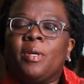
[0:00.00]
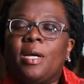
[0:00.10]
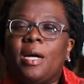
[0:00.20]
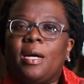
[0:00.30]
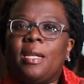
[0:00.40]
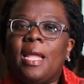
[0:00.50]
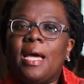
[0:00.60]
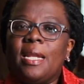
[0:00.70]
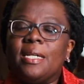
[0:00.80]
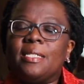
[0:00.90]

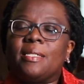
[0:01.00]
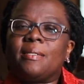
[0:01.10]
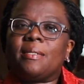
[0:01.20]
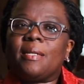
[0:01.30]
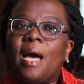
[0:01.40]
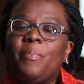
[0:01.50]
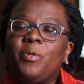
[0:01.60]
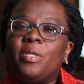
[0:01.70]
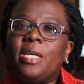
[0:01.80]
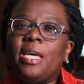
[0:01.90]
learners up to the